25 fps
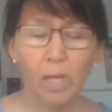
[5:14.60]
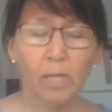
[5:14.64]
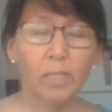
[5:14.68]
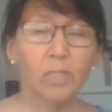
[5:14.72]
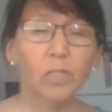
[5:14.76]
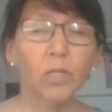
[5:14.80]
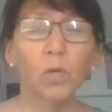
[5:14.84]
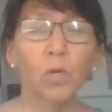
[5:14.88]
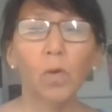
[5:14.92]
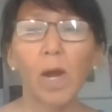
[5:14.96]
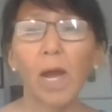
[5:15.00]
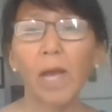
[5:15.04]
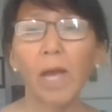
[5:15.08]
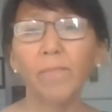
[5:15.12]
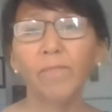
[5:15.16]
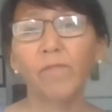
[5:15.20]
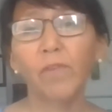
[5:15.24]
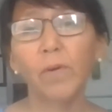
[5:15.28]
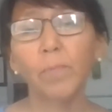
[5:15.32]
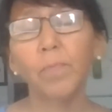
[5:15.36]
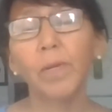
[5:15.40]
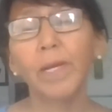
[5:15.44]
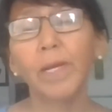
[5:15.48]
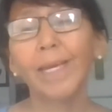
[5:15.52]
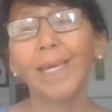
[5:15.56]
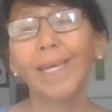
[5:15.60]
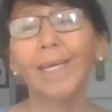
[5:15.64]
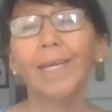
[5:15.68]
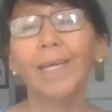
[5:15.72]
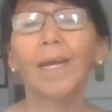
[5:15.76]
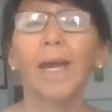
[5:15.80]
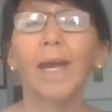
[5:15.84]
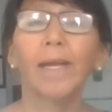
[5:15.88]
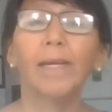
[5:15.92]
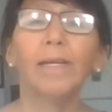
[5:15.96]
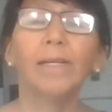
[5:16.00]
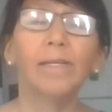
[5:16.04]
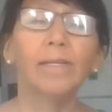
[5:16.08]
So I'm from
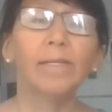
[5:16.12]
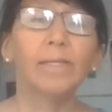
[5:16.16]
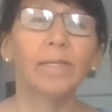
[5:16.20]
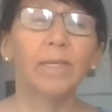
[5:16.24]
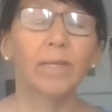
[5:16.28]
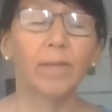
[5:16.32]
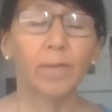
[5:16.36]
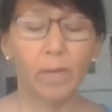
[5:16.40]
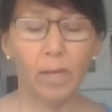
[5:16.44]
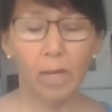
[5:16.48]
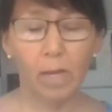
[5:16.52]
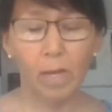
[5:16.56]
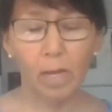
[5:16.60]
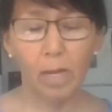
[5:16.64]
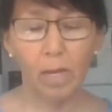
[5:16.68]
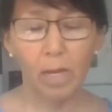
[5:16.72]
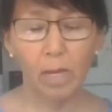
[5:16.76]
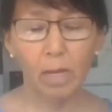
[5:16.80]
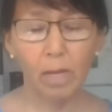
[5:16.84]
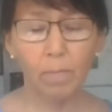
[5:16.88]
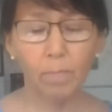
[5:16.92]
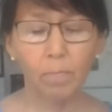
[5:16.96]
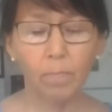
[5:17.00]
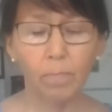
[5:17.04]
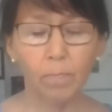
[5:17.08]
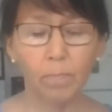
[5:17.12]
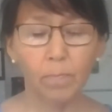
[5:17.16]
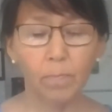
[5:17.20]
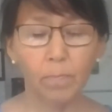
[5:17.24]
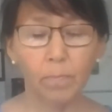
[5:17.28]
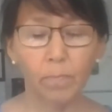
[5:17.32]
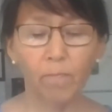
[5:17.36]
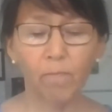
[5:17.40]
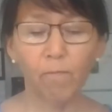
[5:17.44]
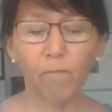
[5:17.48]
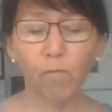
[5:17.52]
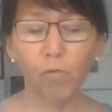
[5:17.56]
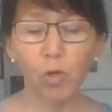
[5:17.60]
Kingite,
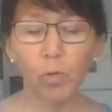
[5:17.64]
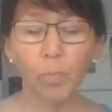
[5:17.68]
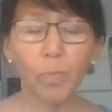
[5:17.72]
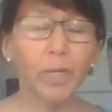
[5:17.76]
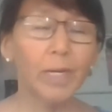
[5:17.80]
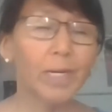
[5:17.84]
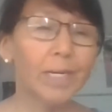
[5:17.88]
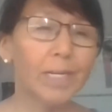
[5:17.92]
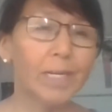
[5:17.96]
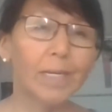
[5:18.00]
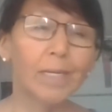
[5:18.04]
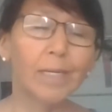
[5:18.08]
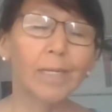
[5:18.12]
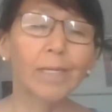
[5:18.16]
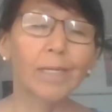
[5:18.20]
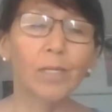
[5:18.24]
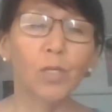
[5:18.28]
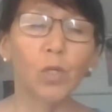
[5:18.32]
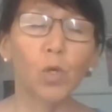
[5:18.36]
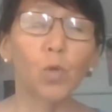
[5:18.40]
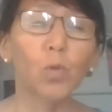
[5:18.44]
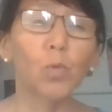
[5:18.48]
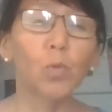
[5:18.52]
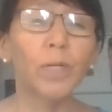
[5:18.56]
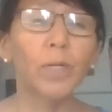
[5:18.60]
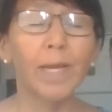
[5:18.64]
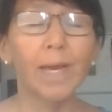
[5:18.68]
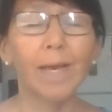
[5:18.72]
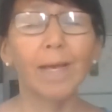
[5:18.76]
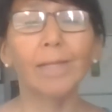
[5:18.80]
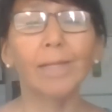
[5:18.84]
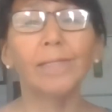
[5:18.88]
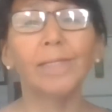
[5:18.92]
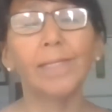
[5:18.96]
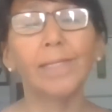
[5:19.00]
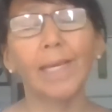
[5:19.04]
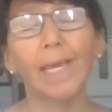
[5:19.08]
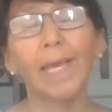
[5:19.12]
formerly known
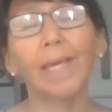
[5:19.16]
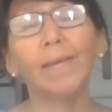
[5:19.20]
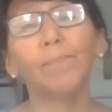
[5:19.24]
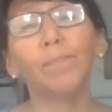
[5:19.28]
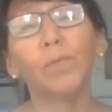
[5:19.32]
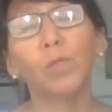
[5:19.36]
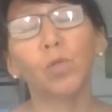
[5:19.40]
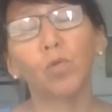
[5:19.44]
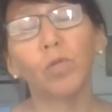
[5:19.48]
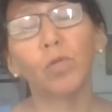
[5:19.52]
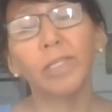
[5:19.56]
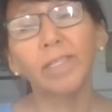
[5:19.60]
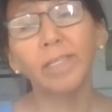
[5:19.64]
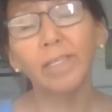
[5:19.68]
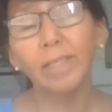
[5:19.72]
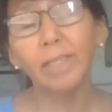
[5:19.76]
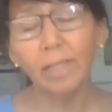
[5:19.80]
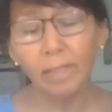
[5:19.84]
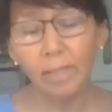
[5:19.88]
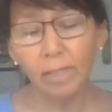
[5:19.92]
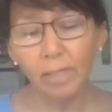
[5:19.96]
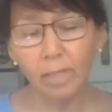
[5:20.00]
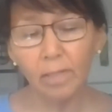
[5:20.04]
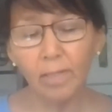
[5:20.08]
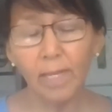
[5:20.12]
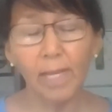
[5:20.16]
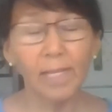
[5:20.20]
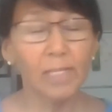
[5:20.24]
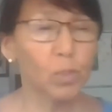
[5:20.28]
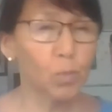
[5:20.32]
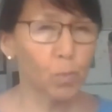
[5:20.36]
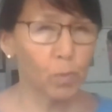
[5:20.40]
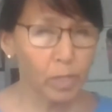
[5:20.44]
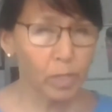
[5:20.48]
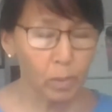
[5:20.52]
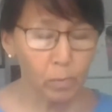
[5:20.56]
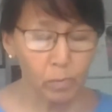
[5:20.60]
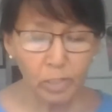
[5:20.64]
as Cape Dorset. That's
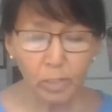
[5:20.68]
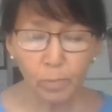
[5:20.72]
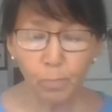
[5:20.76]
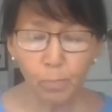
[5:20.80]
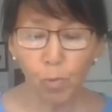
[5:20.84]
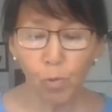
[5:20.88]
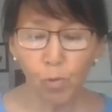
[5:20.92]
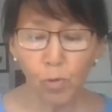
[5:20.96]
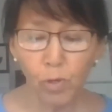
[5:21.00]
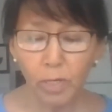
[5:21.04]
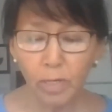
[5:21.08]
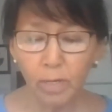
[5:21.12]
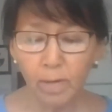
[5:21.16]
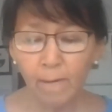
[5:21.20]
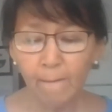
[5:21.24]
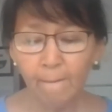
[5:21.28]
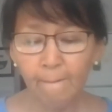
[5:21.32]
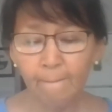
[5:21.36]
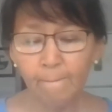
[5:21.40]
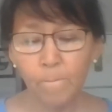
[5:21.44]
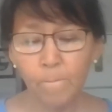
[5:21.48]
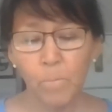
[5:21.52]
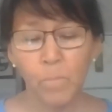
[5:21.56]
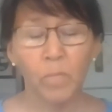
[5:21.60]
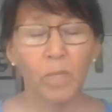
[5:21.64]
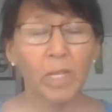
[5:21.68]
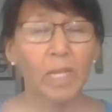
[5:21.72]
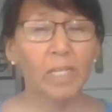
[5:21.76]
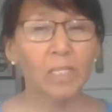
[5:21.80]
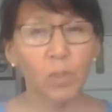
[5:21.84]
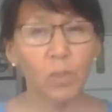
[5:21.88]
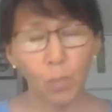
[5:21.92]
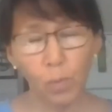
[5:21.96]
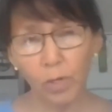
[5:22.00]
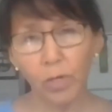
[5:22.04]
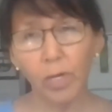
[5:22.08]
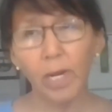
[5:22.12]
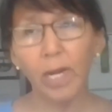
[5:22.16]
where I was born.
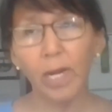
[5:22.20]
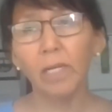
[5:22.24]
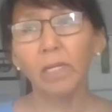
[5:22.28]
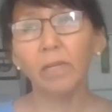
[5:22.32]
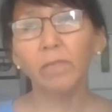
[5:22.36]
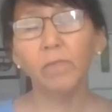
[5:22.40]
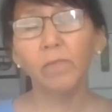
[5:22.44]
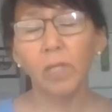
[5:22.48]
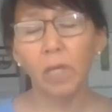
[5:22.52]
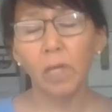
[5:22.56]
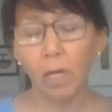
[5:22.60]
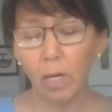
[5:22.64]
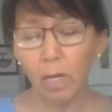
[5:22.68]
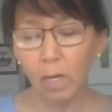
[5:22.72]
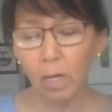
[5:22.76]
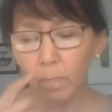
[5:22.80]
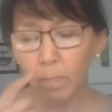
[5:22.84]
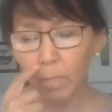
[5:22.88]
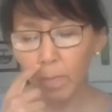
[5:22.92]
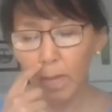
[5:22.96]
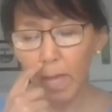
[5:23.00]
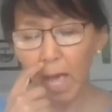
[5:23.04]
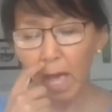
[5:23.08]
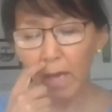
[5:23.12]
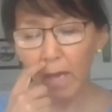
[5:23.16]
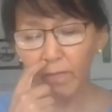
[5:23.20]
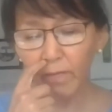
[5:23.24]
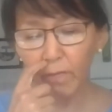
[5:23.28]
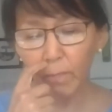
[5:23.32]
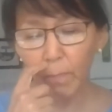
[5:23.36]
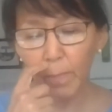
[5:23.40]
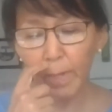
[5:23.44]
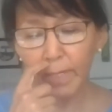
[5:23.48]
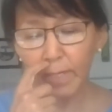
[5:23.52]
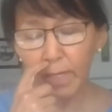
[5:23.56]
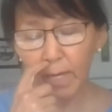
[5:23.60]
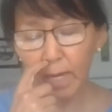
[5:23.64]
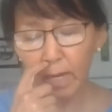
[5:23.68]
That's where I lived half of
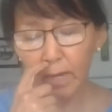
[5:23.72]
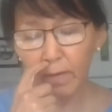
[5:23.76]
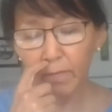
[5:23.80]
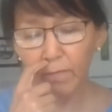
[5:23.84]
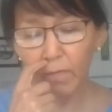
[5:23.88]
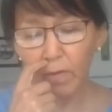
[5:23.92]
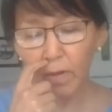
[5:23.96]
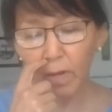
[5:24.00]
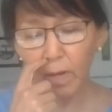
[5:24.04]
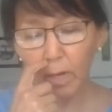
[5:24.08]
my life